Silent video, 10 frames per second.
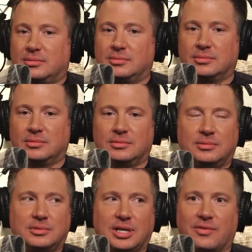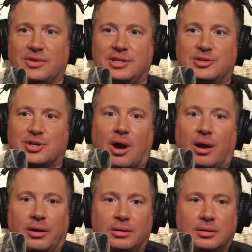Yeah, it's like a vintage
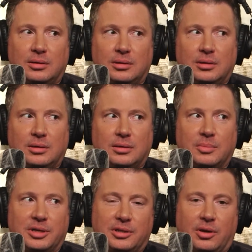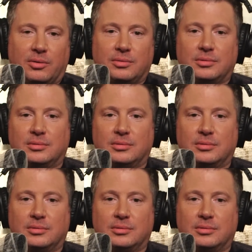car, but you know,